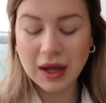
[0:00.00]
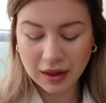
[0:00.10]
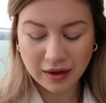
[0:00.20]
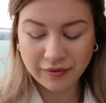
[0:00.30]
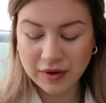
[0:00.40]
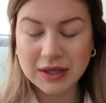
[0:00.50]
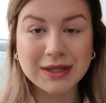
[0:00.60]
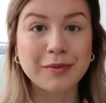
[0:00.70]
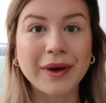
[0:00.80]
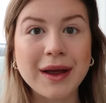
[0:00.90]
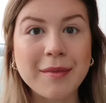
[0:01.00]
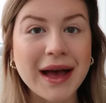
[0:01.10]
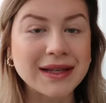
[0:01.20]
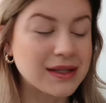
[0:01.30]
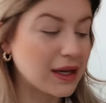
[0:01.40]
I love spring
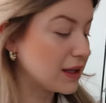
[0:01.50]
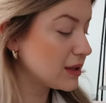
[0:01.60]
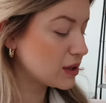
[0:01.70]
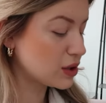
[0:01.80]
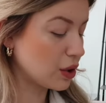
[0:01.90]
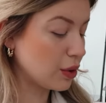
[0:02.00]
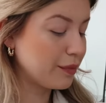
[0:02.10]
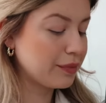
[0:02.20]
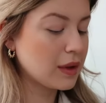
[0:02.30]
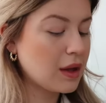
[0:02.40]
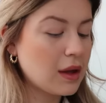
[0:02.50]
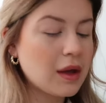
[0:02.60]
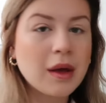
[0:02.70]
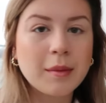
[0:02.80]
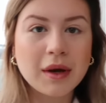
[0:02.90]
pastels, so
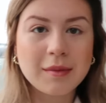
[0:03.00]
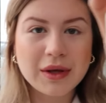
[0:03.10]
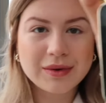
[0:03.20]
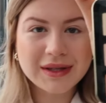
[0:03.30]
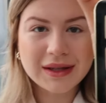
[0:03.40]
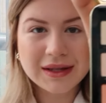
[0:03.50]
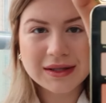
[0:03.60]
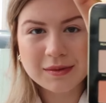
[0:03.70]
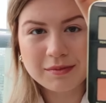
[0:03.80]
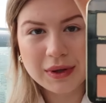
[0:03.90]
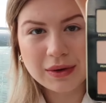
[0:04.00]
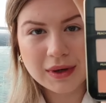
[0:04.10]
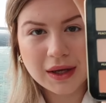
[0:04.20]
I'm gonna be using this beauty